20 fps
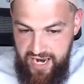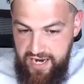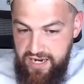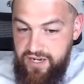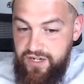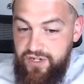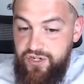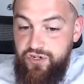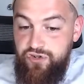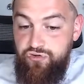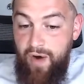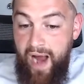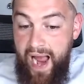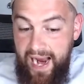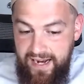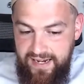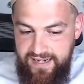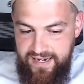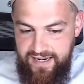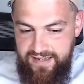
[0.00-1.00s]
and
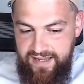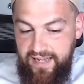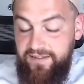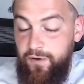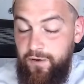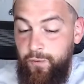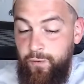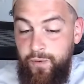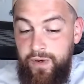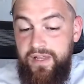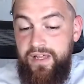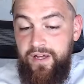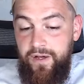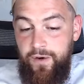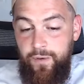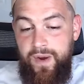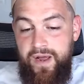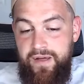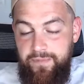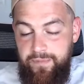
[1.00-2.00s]
distracted. That's a really good
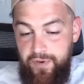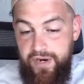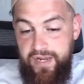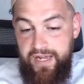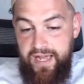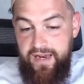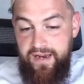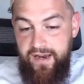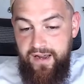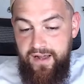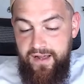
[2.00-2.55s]
way of putting it.